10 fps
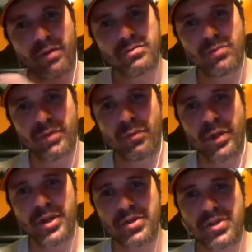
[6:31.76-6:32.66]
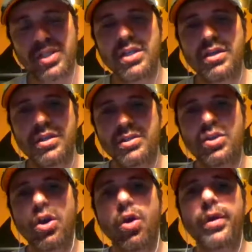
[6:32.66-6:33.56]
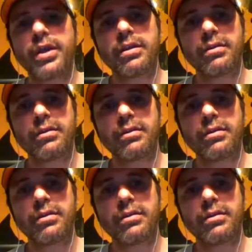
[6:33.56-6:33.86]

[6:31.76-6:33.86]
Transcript: where do you see us going?